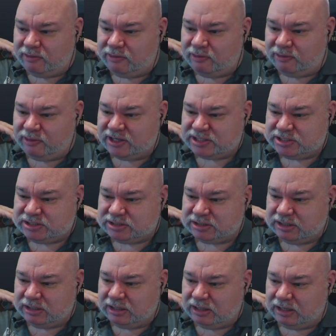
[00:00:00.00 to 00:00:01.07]
this
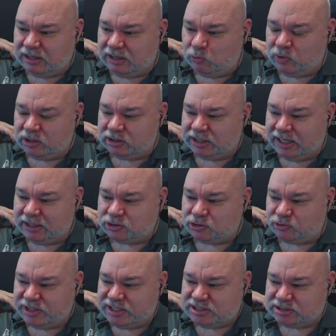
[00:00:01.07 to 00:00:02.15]
will
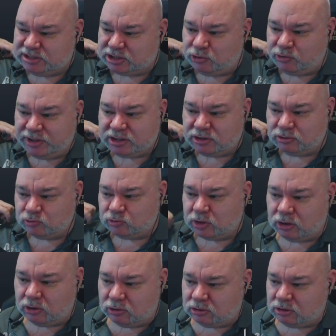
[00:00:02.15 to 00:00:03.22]
increase the critical
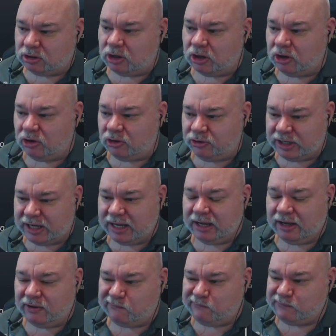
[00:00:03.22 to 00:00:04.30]
roll on
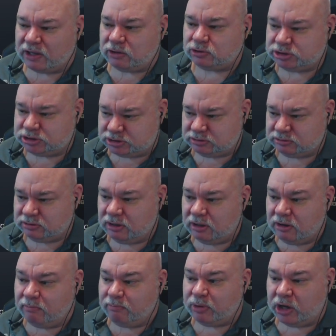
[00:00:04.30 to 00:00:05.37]
our falchion
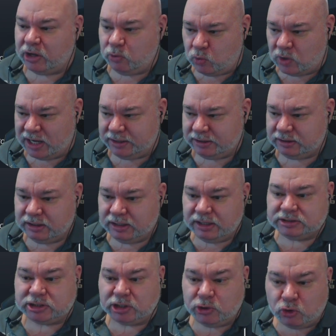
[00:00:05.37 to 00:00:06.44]
by 1.
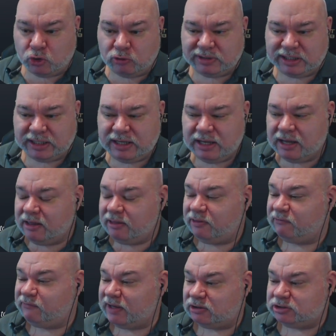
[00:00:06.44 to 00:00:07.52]
So normally the
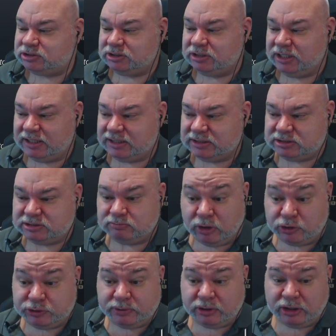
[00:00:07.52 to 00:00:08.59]
falchion is
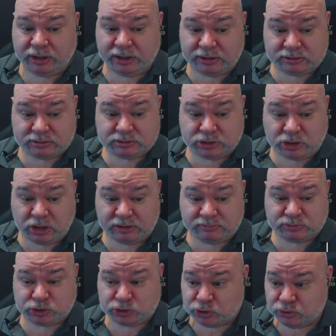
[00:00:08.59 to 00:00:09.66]
multiplied
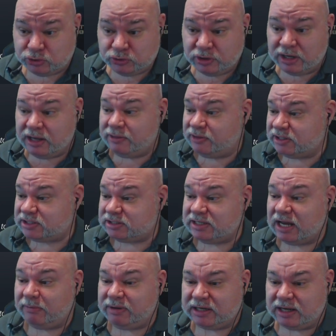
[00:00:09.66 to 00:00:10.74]
×2. This now
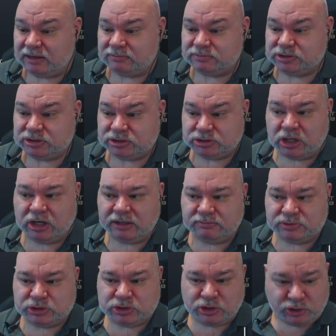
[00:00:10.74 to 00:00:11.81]
becomes
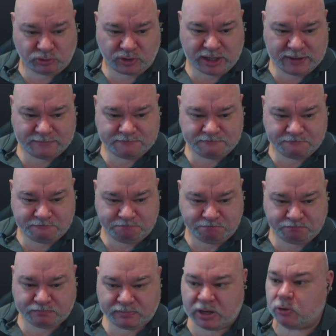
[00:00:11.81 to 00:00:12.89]
×3.
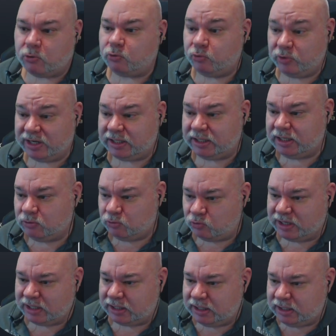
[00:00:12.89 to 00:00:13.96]
Really,
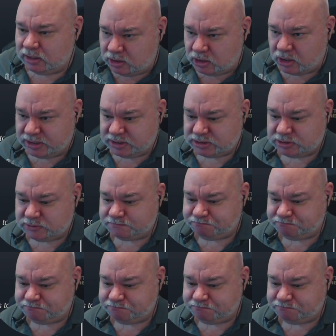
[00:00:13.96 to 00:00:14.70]
really nice.